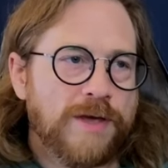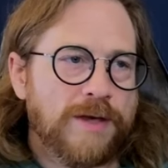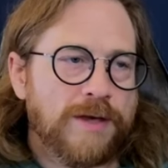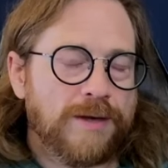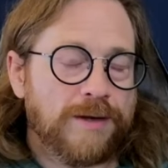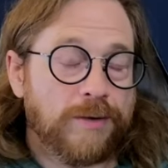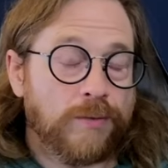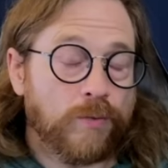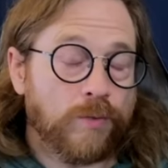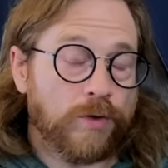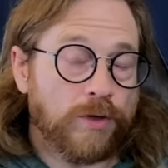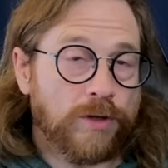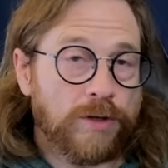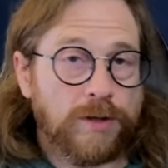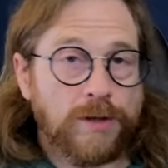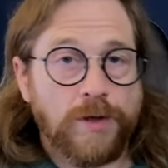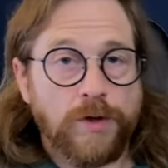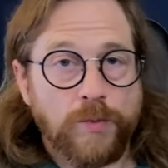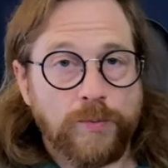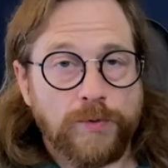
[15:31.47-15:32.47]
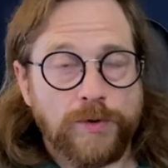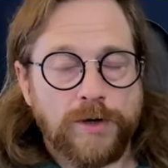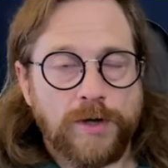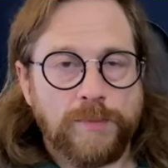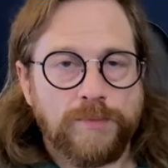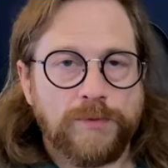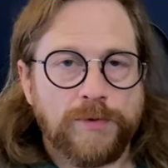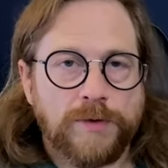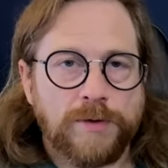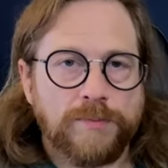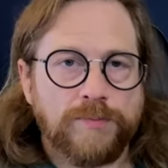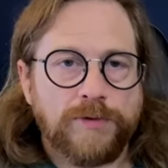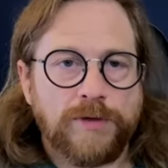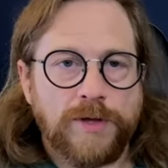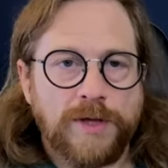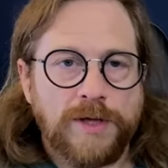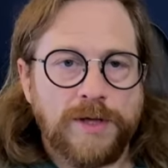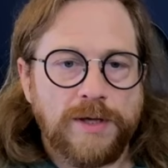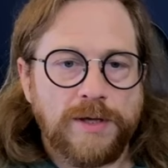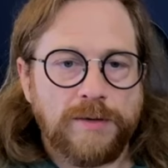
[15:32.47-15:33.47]
And it'll really open up your
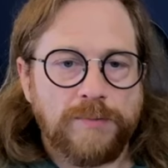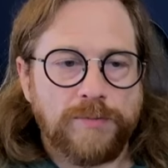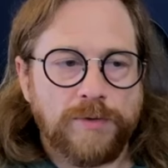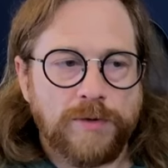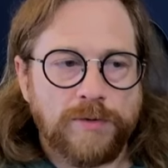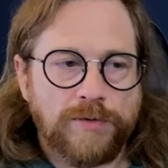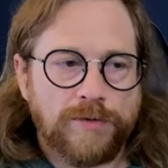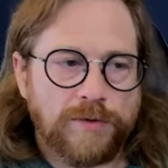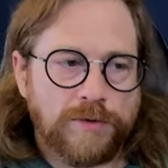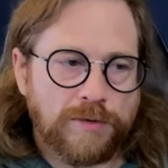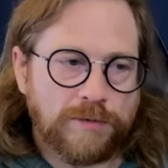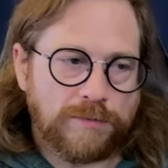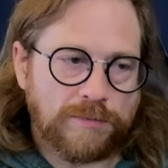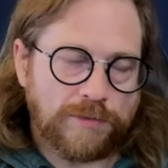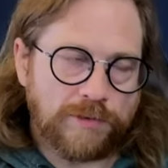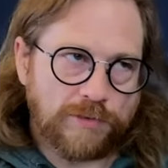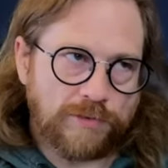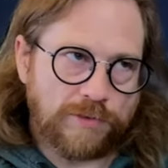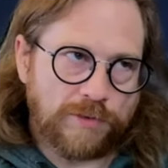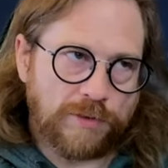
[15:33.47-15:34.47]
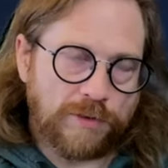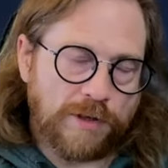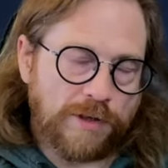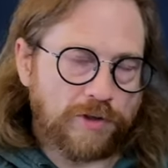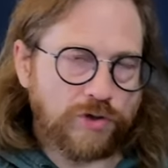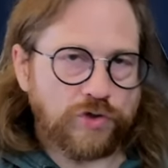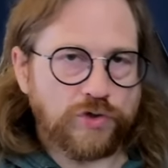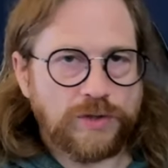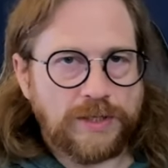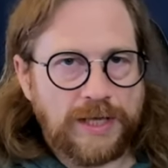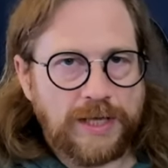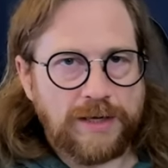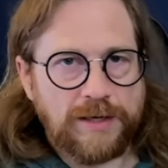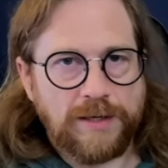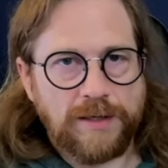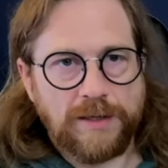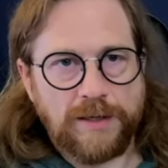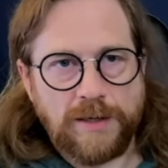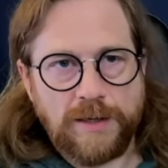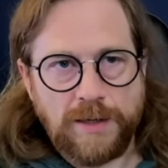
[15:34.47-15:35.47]
playing, both in just your
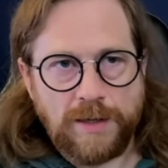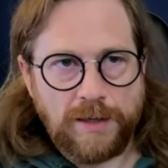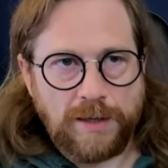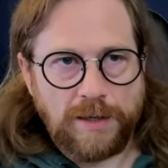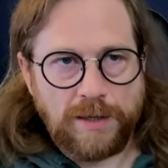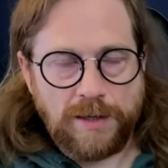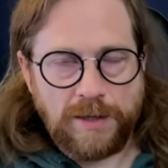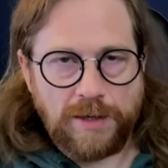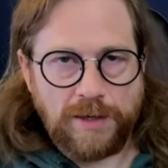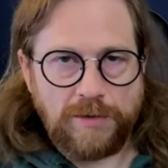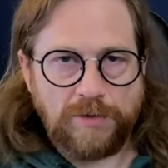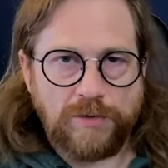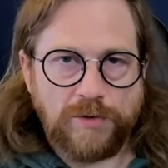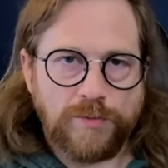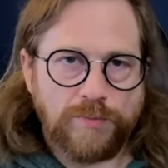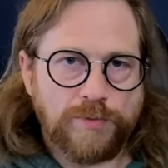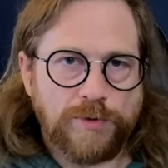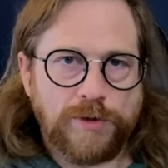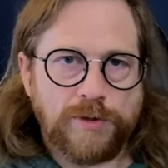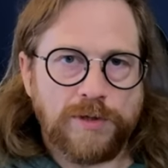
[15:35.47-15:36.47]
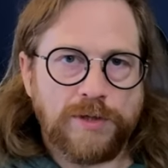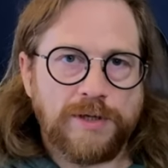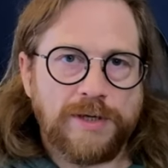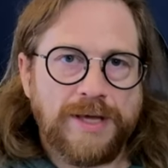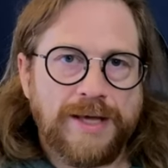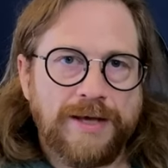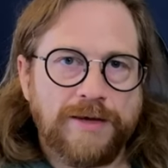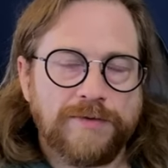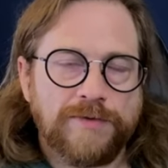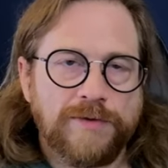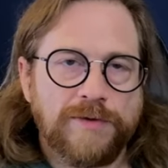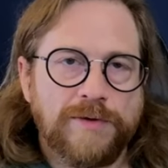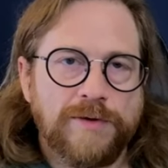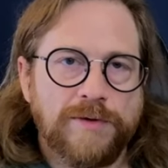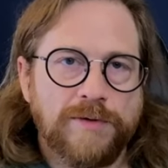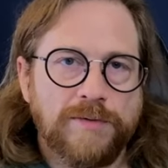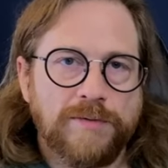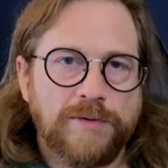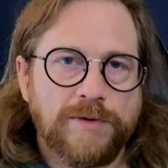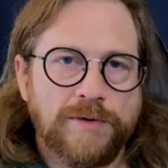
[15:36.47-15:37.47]
understanding and in your ability to
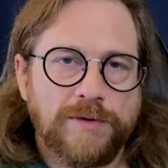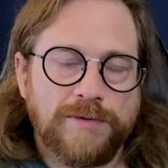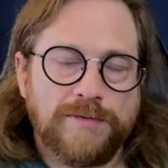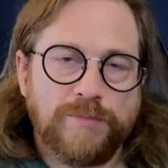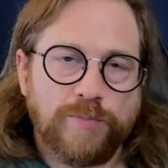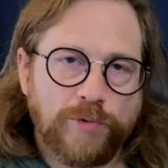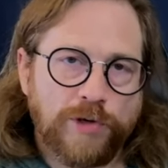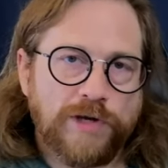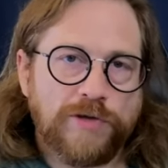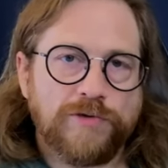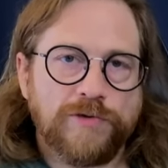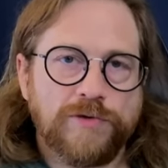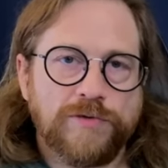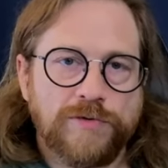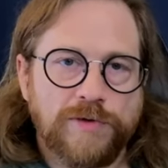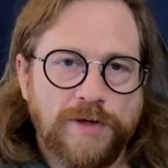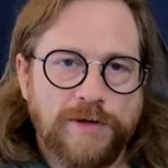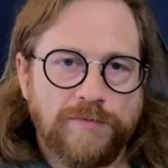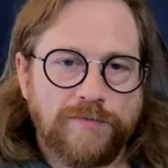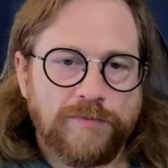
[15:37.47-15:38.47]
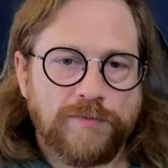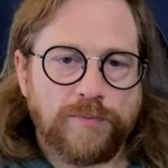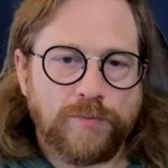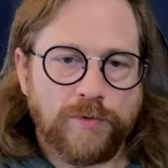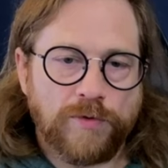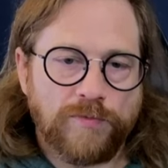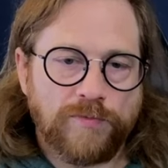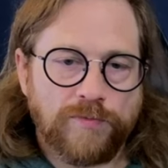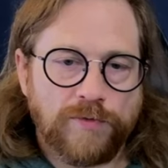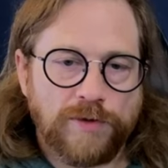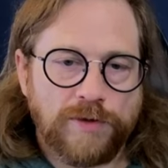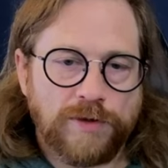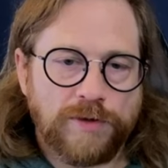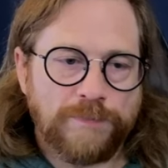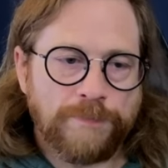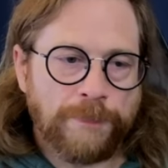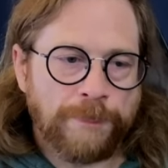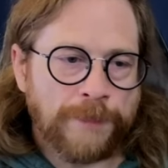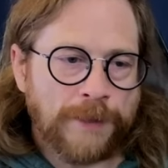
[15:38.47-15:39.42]
execute and express yourself more freely.